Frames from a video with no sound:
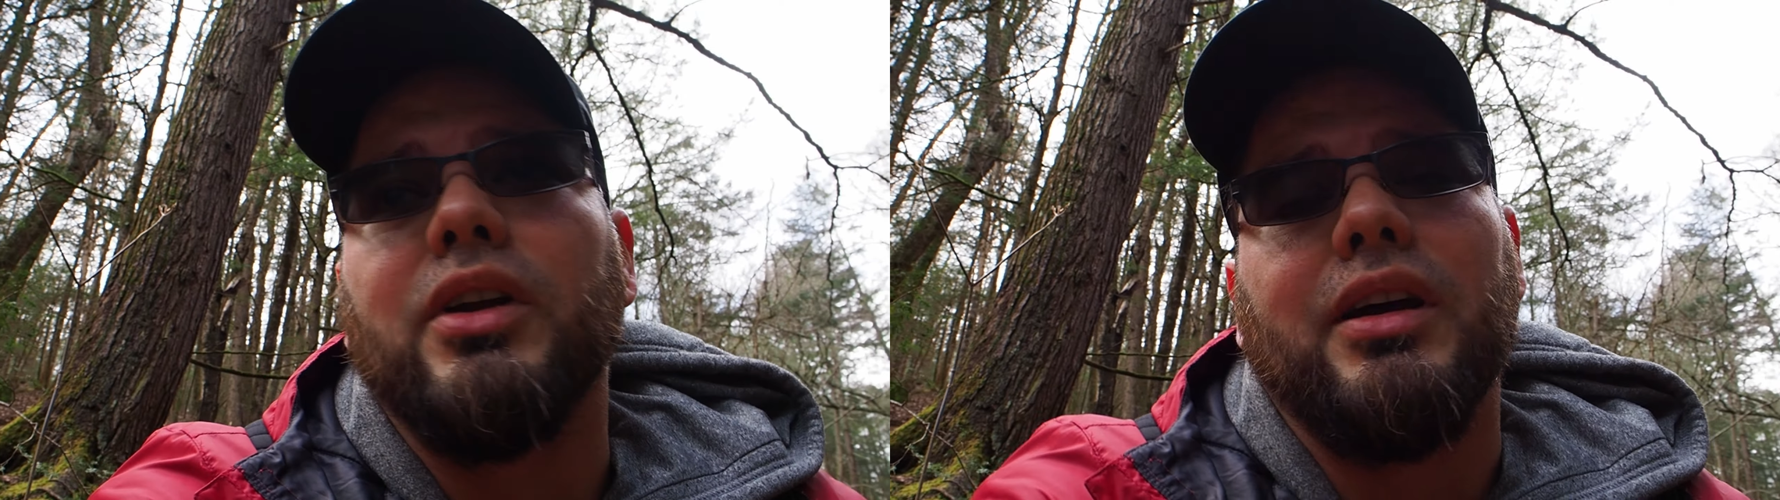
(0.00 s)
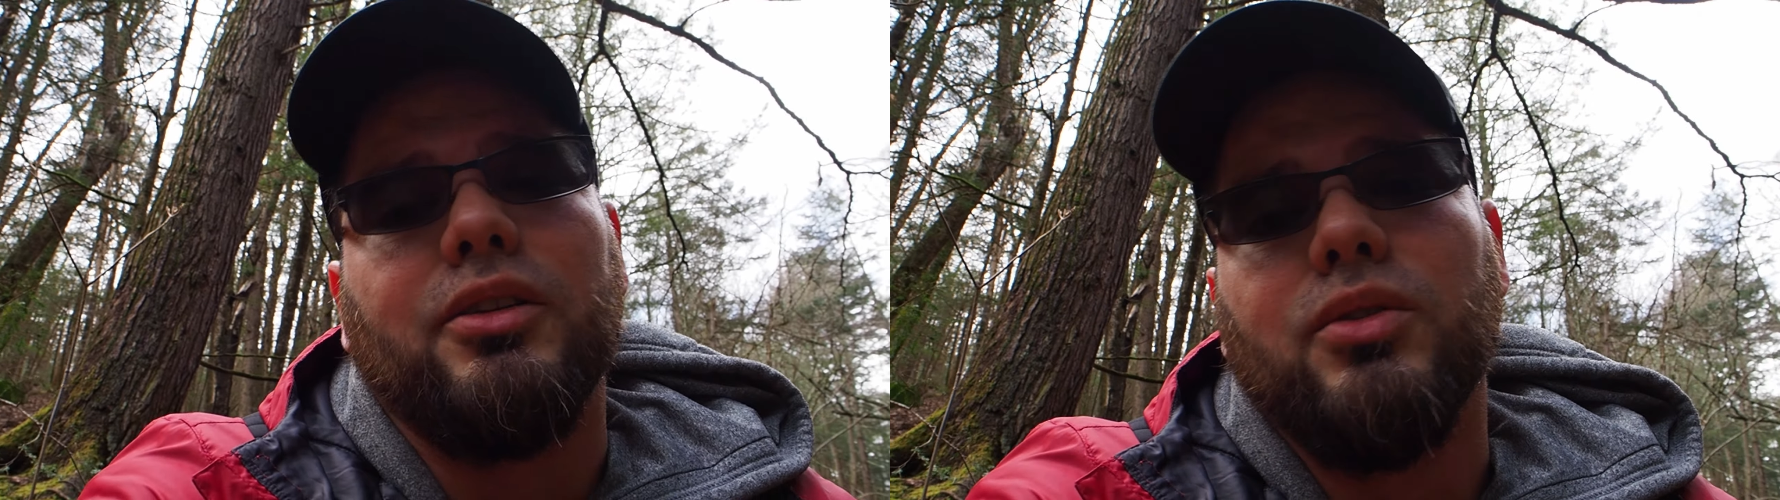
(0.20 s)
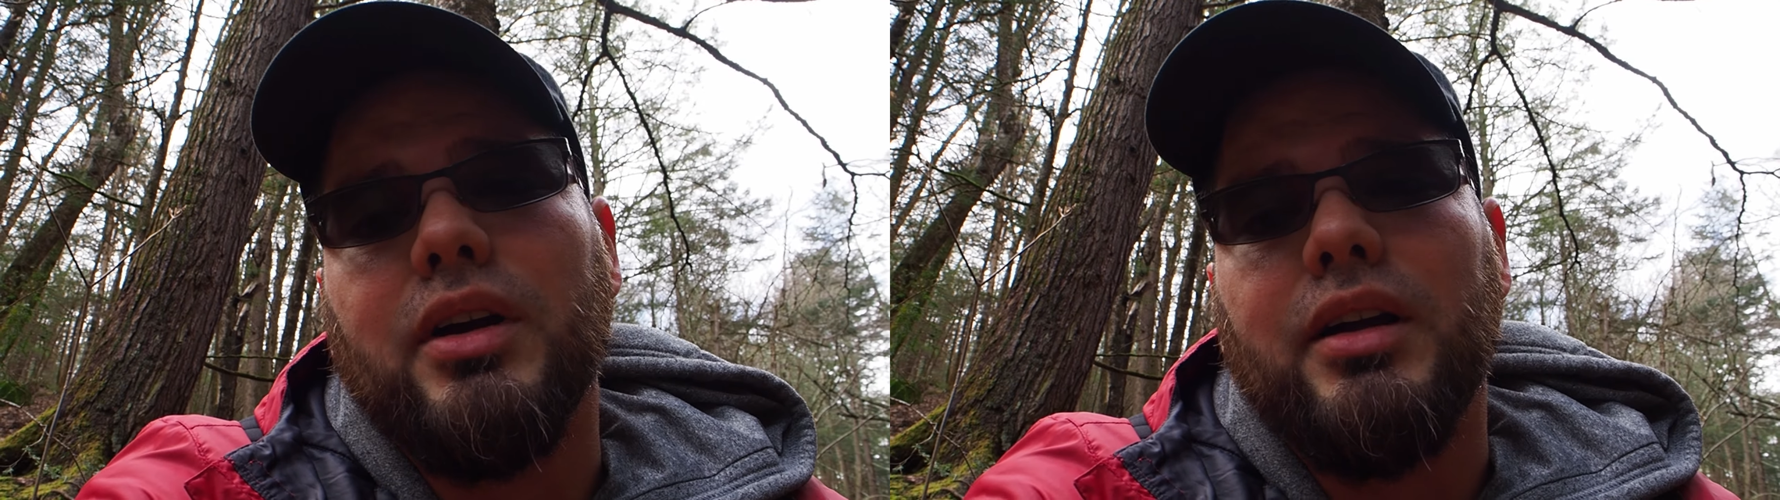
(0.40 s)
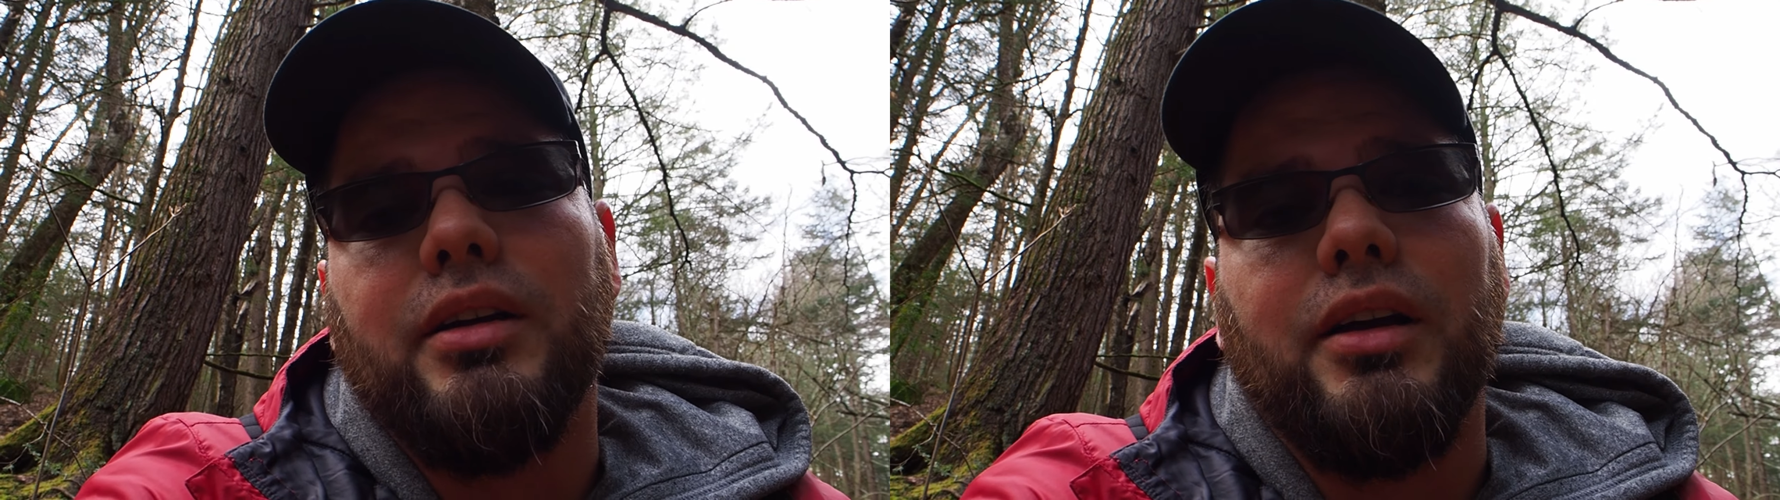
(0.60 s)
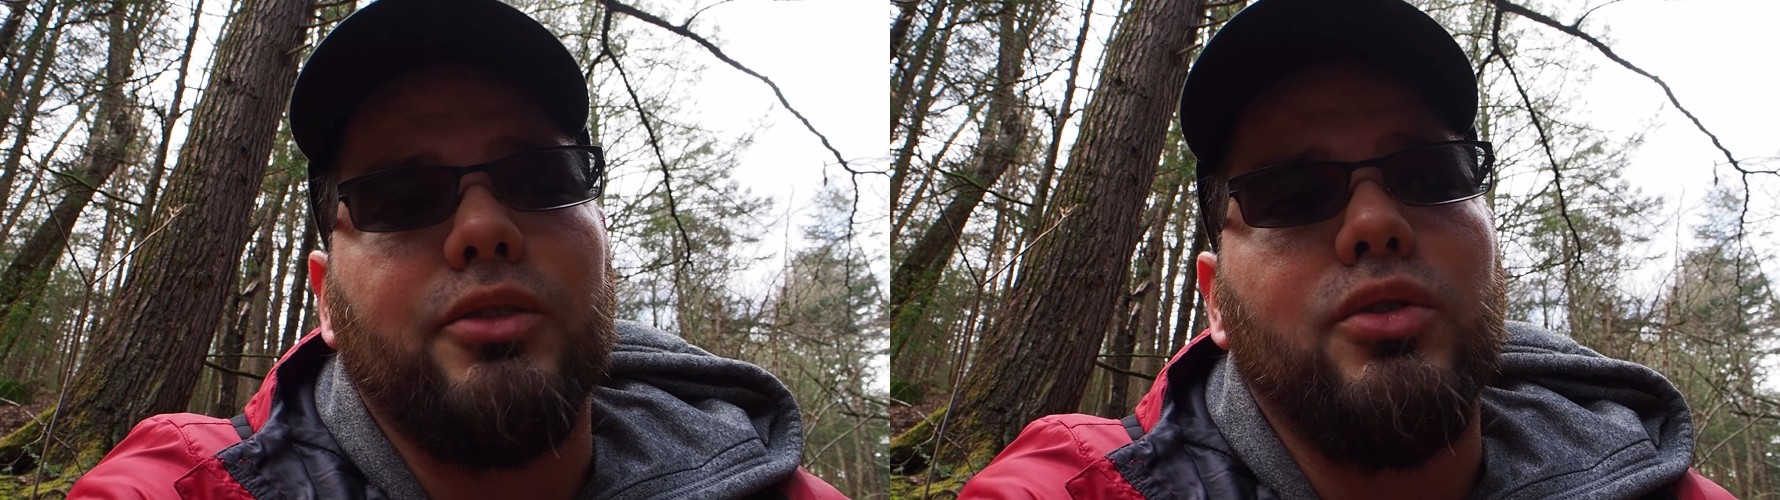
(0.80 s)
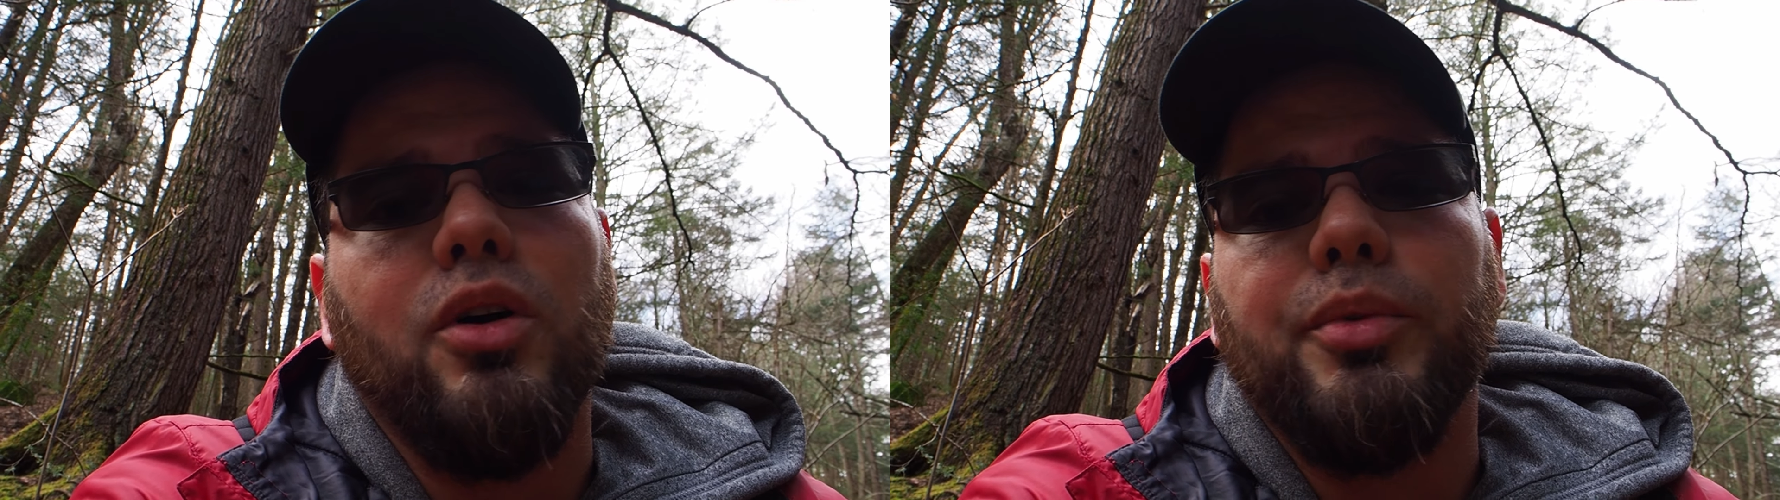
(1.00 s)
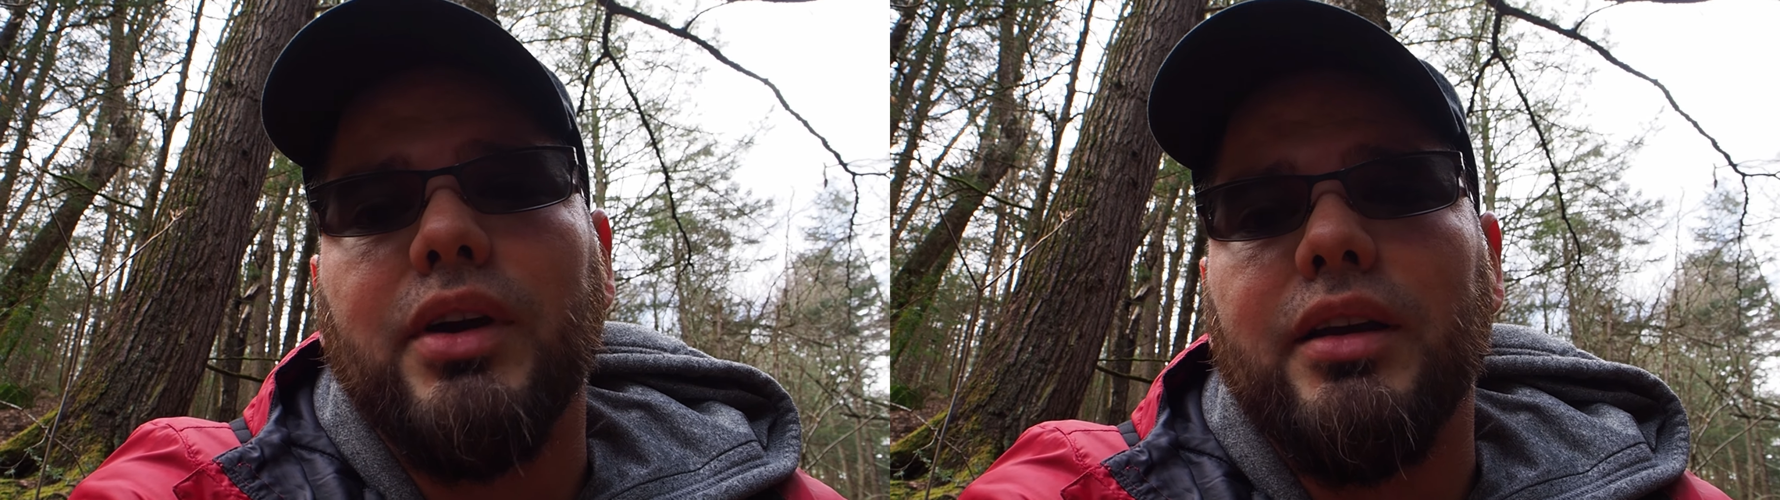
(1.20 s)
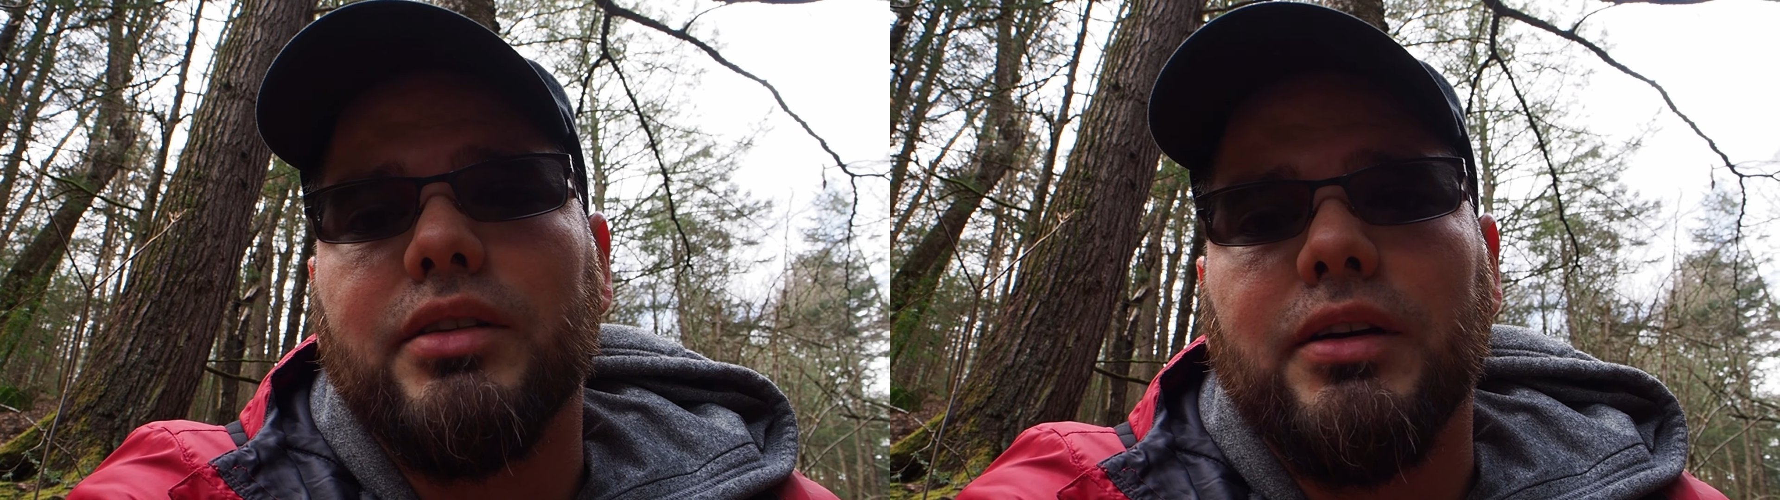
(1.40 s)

and I do hope you guys